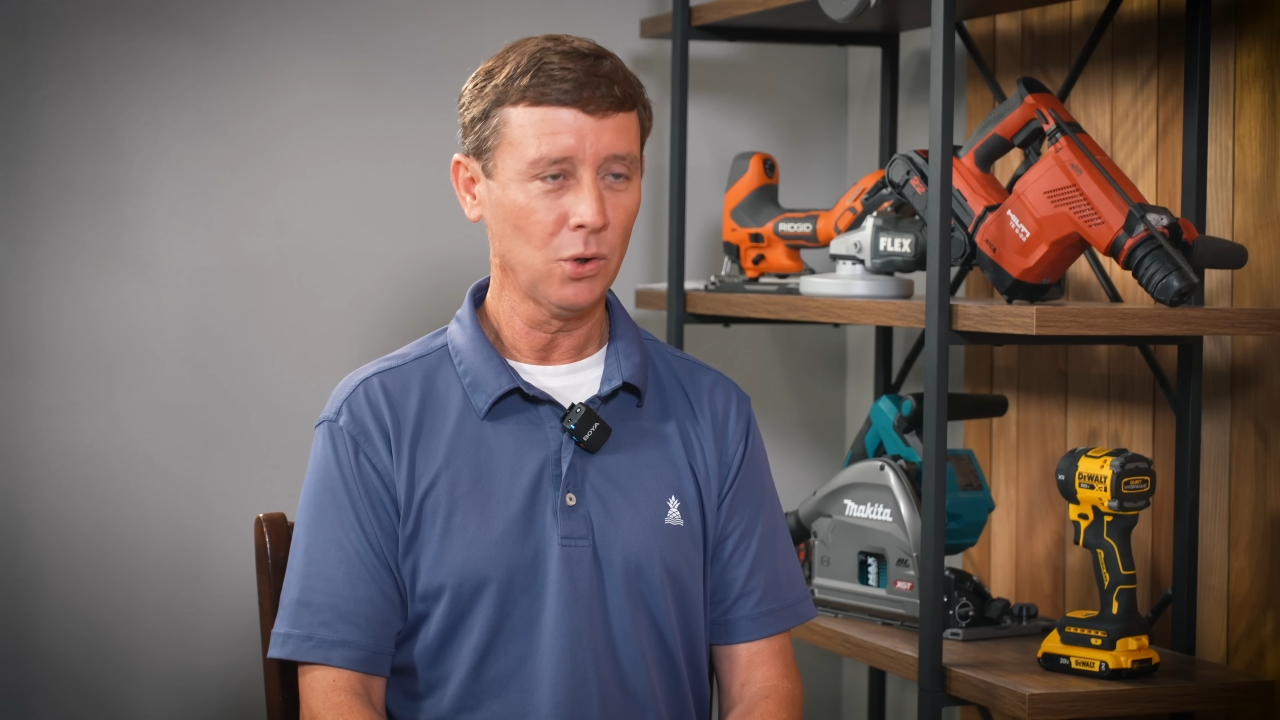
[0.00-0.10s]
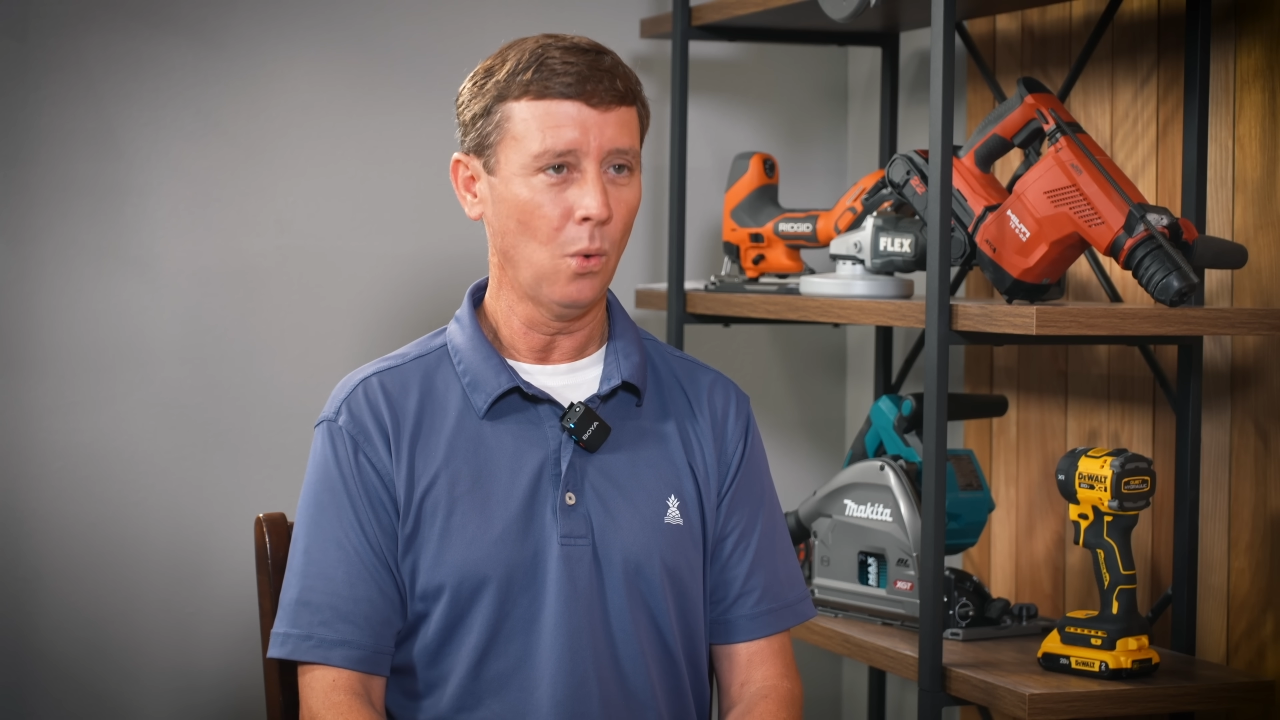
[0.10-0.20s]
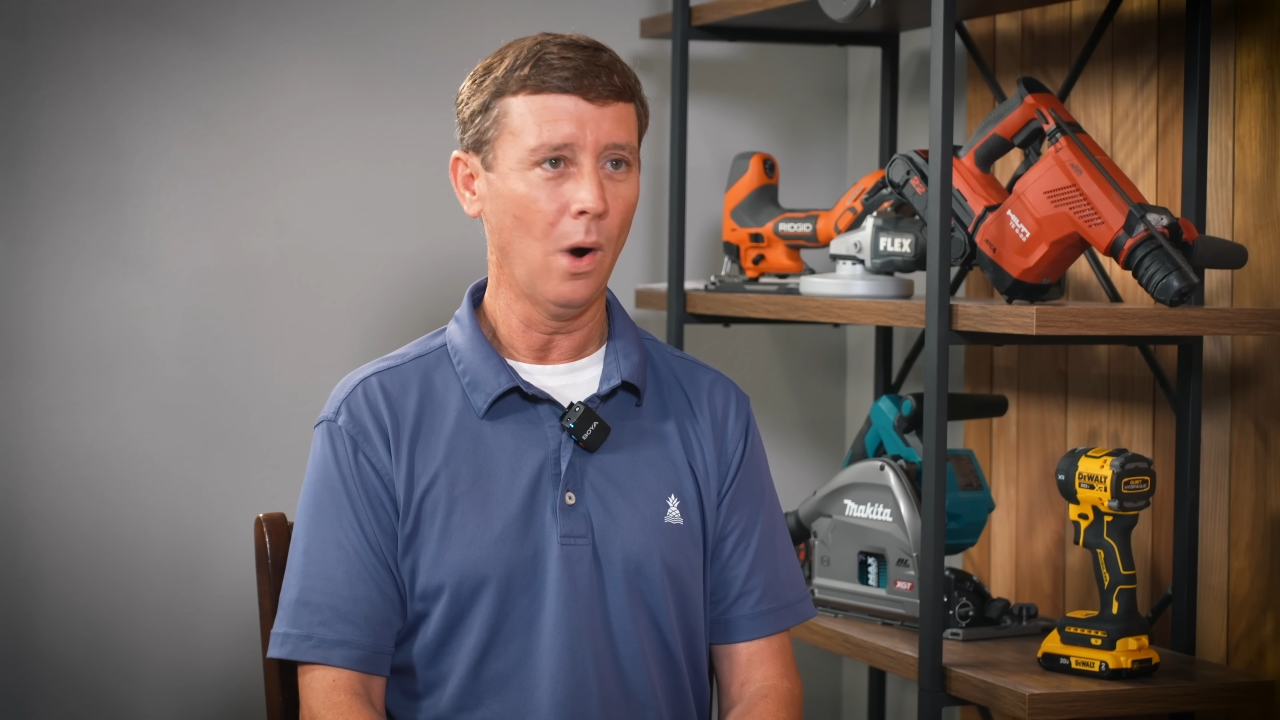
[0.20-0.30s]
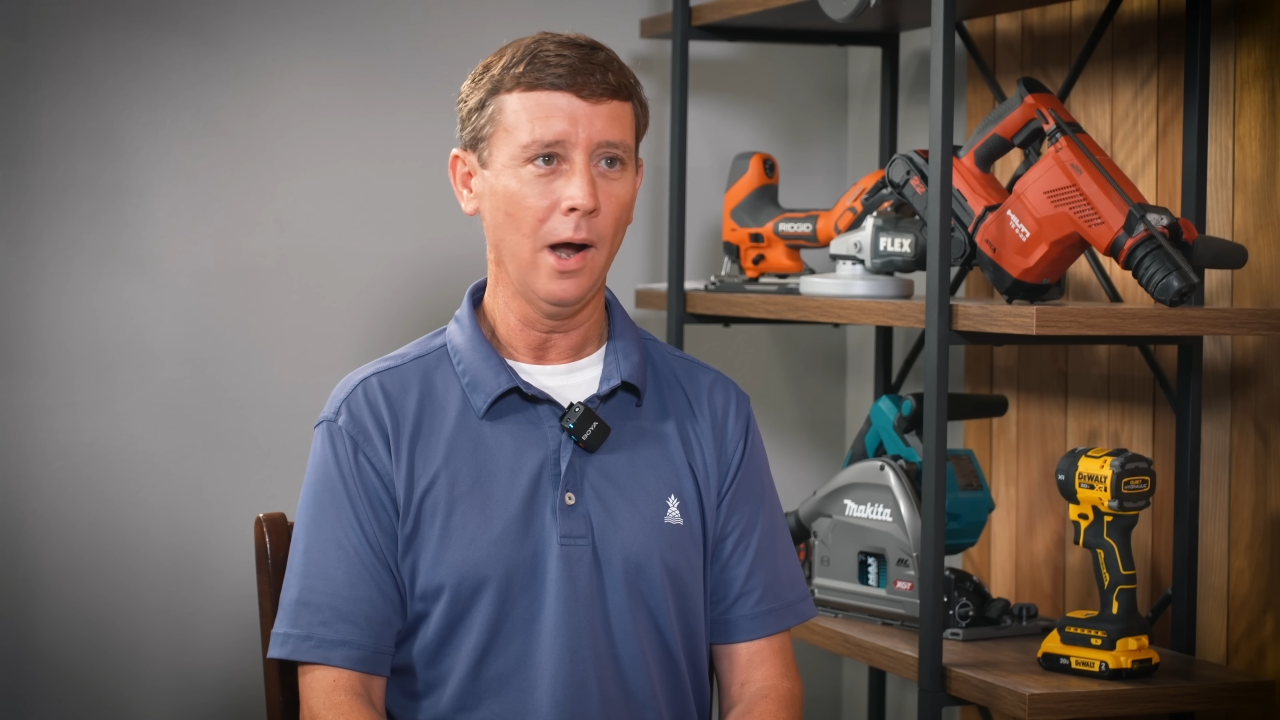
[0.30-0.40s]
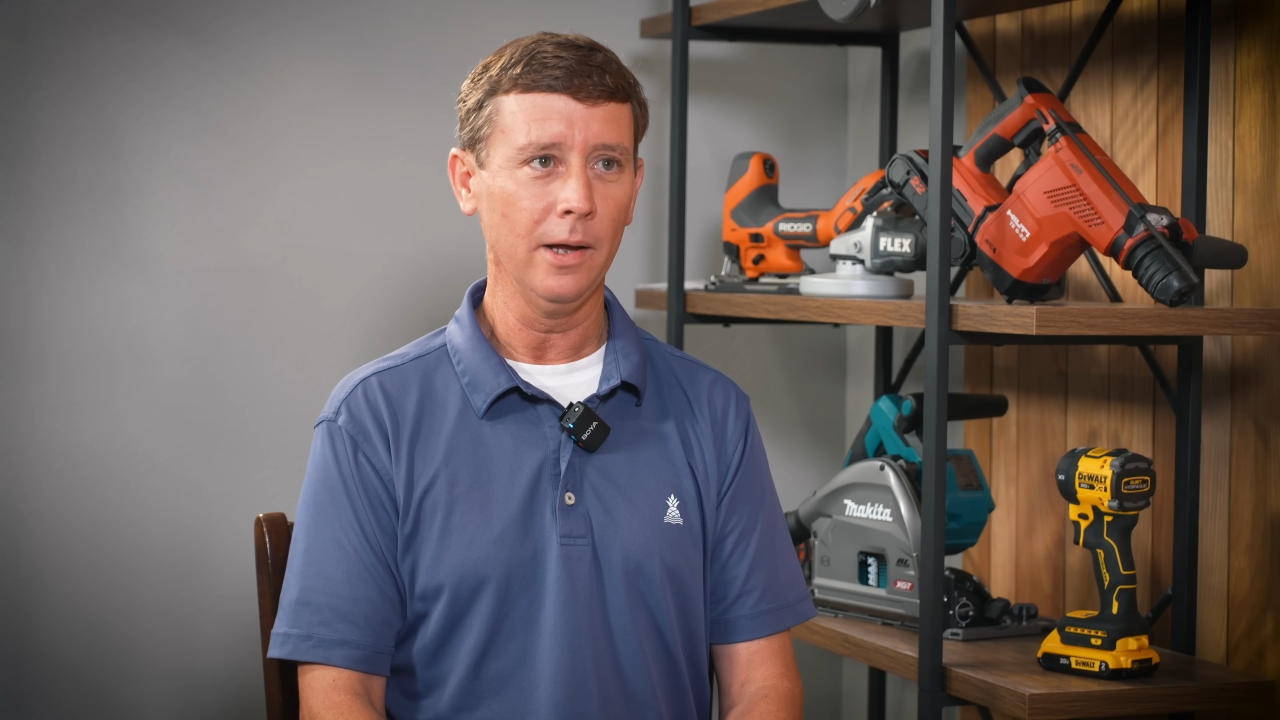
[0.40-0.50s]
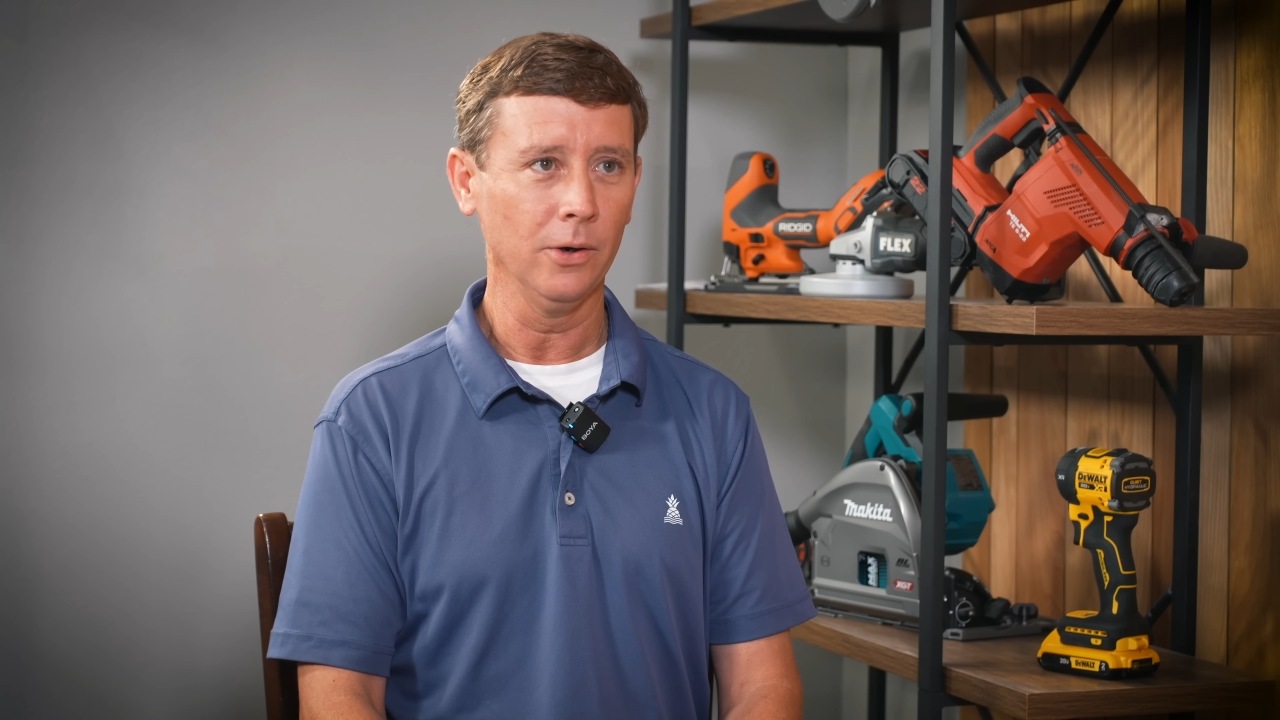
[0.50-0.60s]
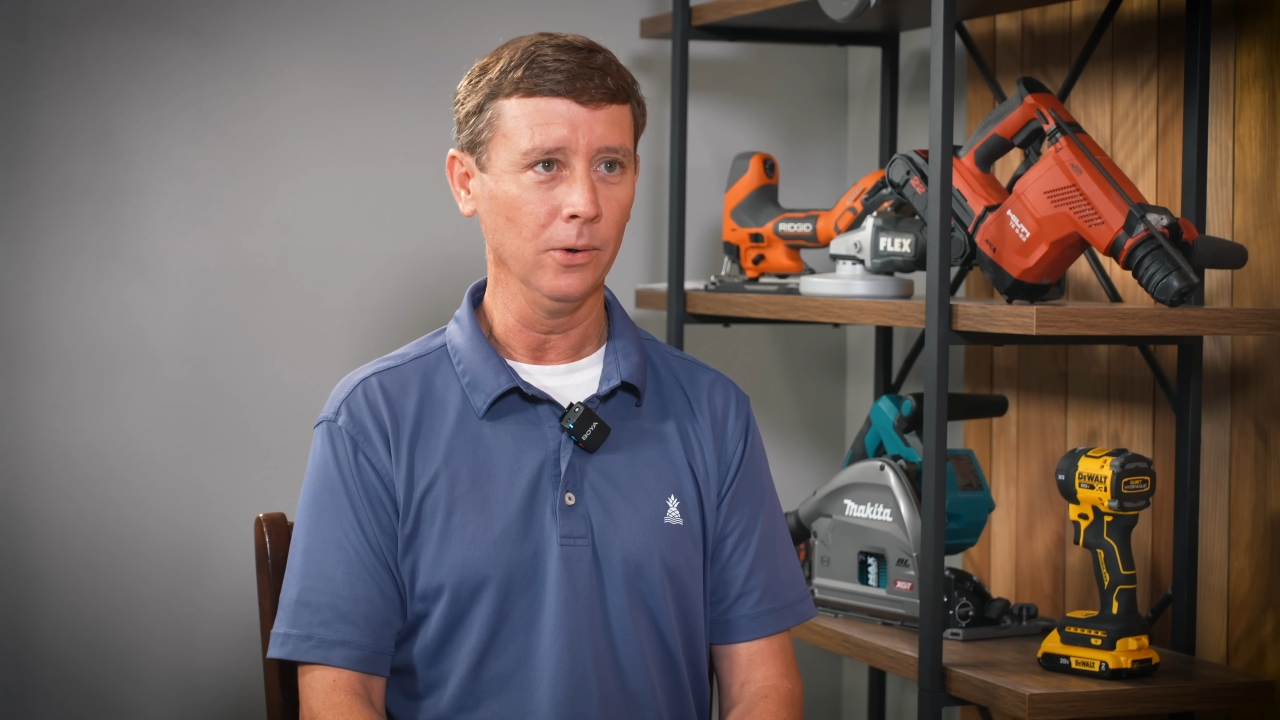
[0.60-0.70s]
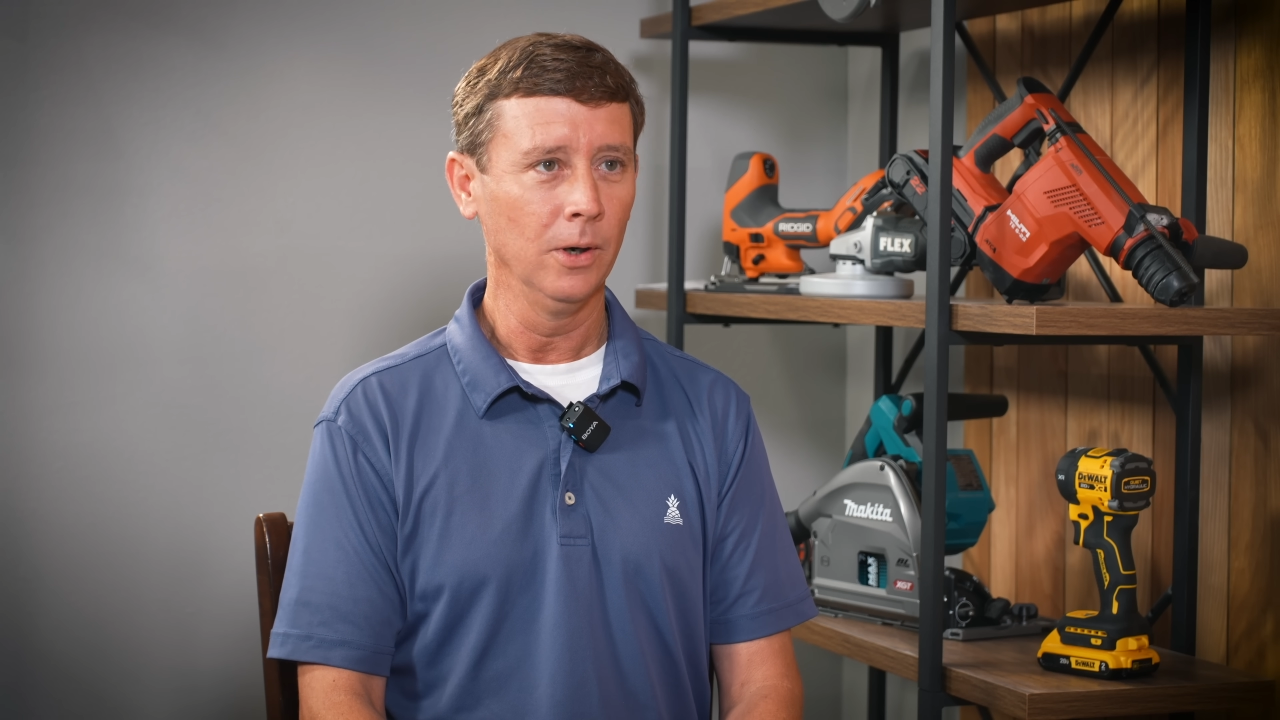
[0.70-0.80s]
quieter,